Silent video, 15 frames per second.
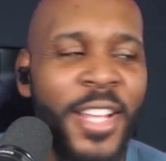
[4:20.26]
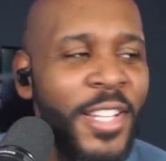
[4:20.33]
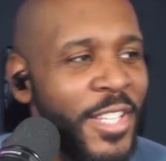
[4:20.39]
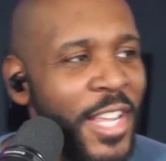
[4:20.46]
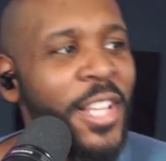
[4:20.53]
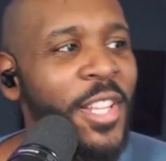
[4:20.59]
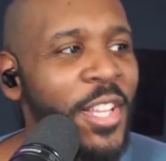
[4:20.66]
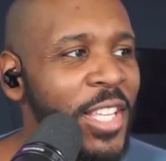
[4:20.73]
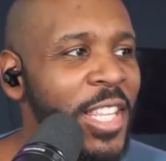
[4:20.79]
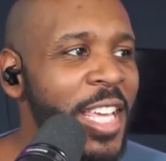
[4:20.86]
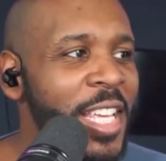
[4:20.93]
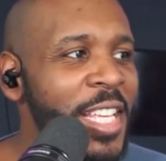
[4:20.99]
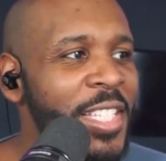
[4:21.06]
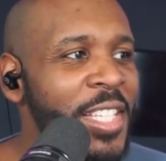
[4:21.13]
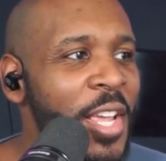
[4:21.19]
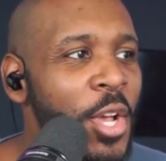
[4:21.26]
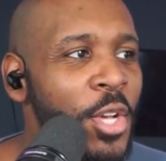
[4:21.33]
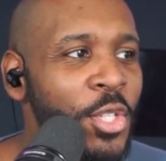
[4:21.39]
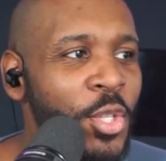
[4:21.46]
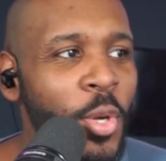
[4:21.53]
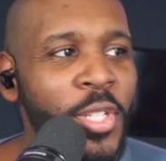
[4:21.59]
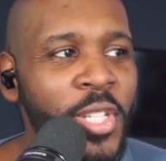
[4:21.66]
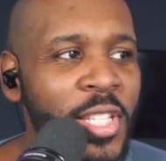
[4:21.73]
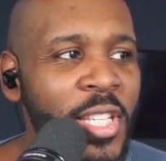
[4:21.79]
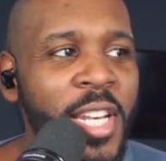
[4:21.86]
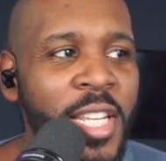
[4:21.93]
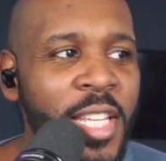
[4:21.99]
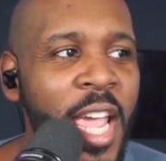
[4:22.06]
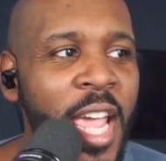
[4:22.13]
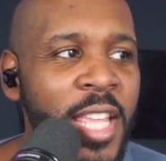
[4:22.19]
Take a look at this. Sources
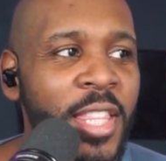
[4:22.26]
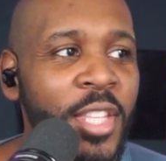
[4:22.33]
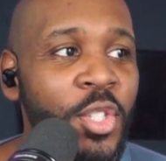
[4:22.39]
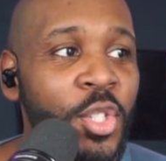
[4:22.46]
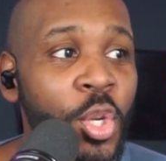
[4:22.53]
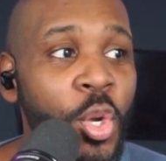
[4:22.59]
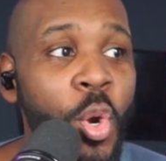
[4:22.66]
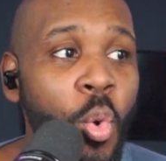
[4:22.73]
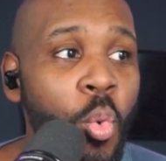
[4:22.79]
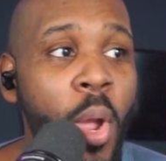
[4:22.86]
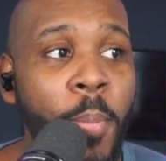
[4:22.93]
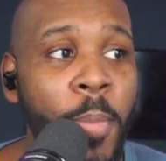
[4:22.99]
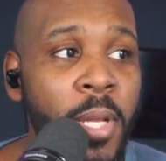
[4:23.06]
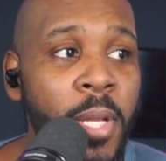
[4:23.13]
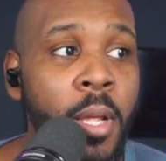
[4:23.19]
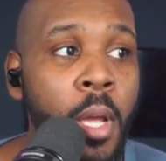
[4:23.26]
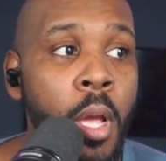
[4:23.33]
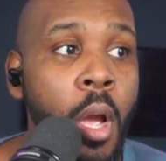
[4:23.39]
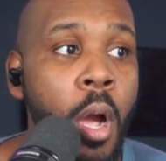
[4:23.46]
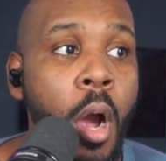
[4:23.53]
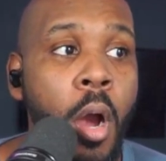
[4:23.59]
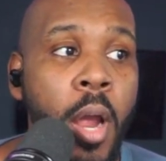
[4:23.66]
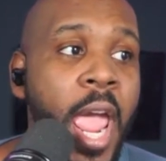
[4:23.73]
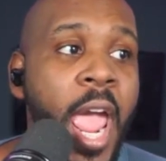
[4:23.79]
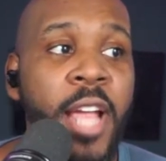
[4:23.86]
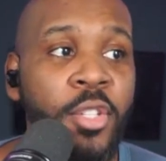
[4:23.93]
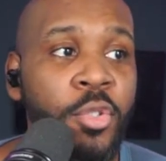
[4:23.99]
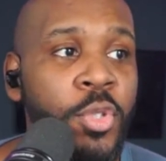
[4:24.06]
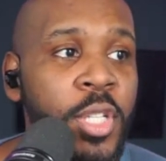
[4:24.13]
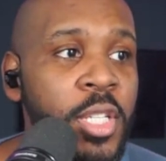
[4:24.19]
indicate the two women are
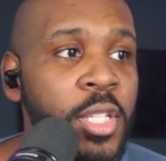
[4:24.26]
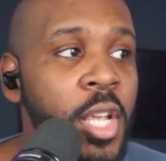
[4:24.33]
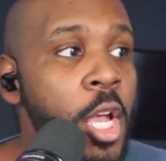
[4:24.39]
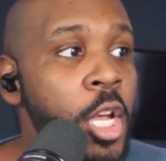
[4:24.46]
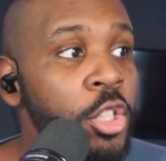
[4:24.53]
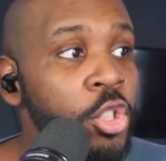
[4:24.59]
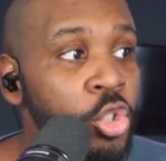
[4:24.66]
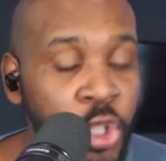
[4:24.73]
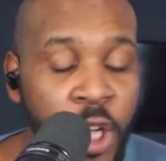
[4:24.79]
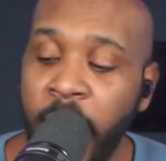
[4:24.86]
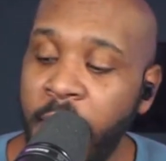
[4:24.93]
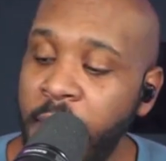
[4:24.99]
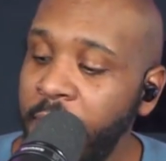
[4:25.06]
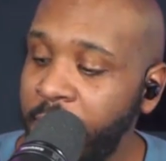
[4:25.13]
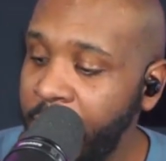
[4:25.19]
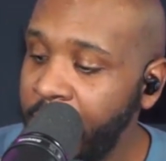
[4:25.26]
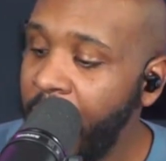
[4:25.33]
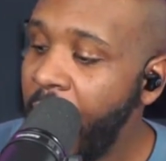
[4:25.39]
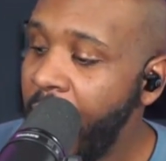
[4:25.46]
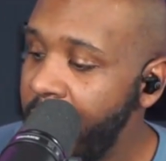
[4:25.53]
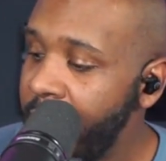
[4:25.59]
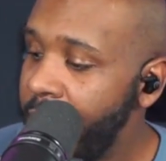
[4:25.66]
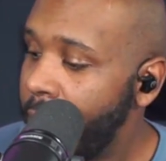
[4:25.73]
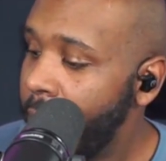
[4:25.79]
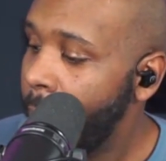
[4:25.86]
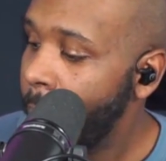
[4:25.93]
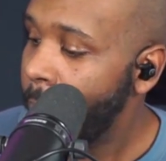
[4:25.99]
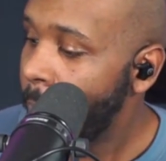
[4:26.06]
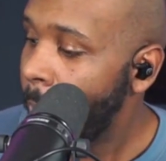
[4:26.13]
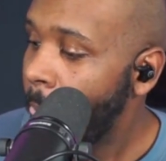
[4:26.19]
actresses Jenny Slate
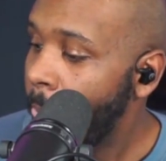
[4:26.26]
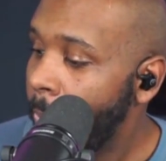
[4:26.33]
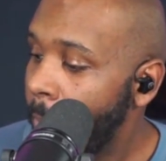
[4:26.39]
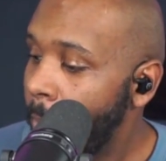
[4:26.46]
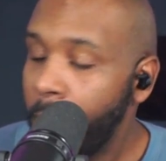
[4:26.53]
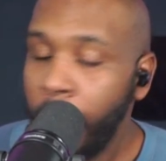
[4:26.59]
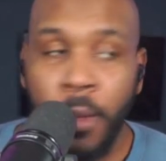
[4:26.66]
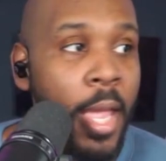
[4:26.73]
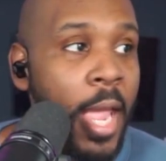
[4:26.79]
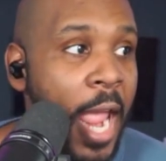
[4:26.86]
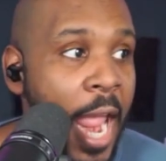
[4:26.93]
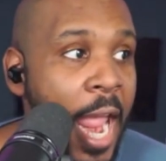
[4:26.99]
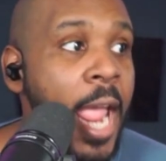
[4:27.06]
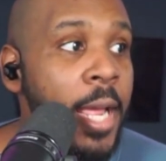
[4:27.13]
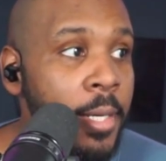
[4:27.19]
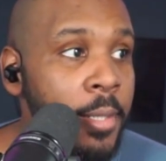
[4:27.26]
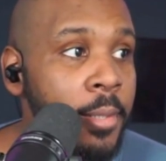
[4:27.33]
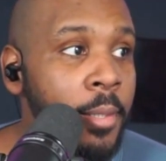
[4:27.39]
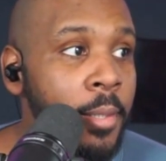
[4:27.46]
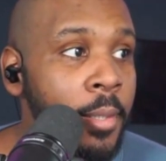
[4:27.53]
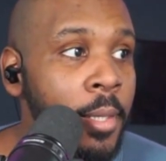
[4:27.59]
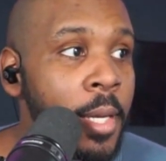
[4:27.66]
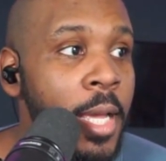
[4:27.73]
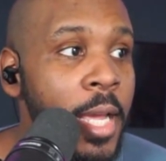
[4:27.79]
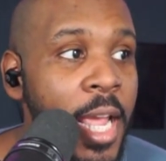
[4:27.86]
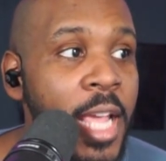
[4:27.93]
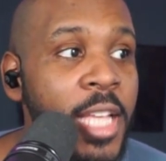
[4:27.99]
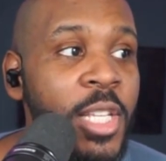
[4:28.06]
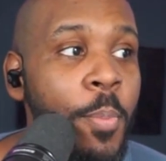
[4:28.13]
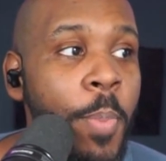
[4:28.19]
and
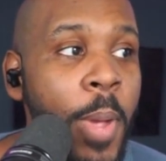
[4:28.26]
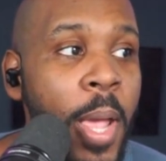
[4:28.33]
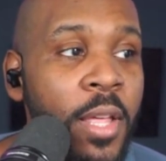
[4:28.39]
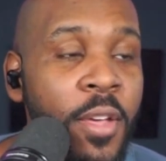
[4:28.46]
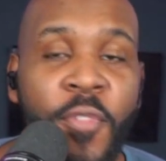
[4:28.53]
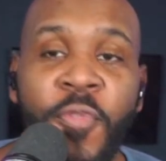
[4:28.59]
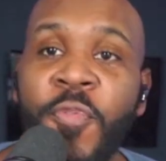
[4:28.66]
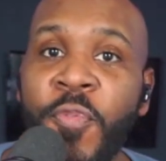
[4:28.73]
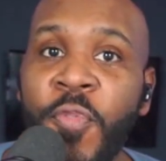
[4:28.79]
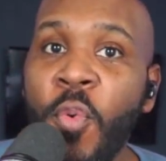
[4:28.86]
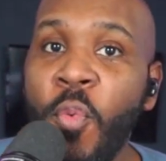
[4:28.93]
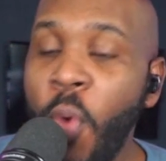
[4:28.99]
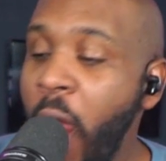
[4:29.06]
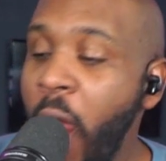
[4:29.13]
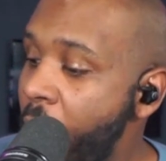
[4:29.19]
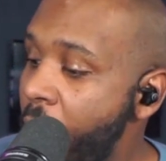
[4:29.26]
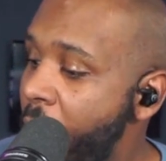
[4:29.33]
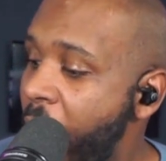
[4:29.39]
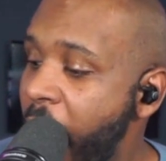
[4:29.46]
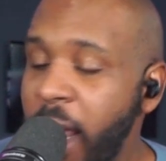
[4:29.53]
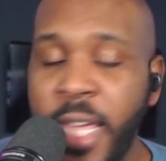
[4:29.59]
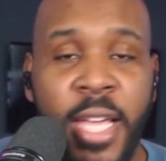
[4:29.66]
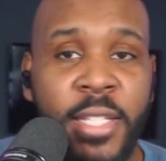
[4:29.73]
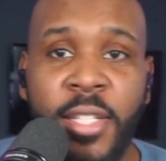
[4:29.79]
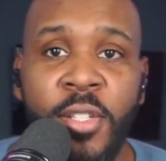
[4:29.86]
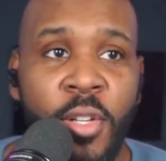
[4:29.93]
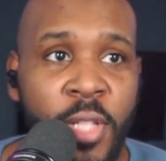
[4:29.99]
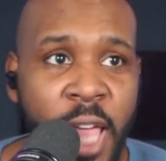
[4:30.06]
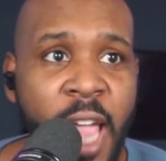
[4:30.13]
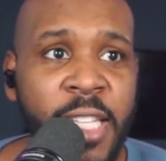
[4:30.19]
Isabela Ferrer, I guess is
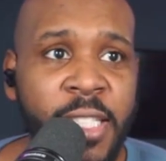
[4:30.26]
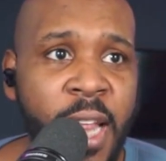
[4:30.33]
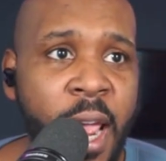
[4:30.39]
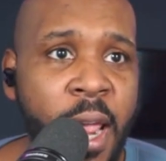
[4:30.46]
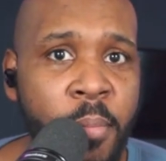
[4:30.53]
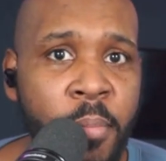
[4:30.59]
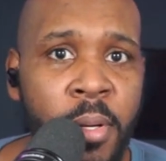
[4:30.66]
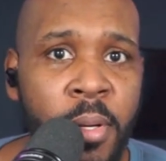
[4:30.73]
her last name,